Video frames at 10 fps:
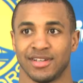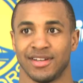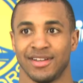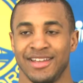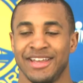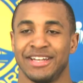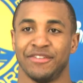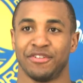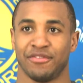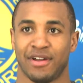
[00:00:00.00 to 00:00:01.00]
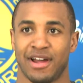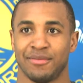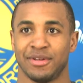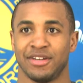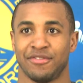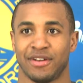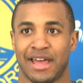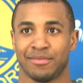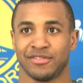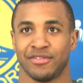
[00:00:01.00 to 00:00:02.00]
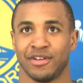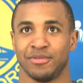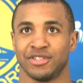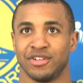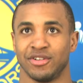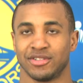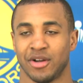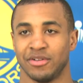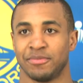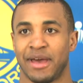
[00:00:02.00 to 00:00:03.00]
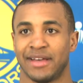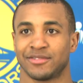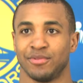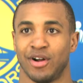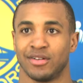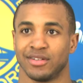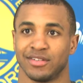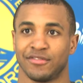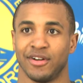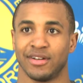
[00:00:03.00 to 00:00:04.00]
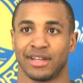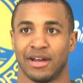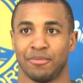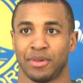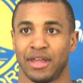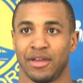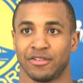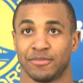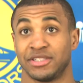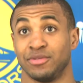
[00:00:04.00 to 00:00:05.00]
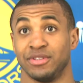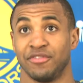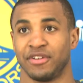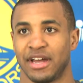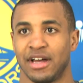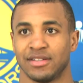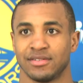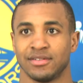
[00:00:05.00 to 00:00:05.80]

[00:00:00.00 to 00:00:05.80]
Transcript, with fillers: a different environment, different atmosphere, but you know, it's always basketball, and it's fun to get out and play, especially with different guys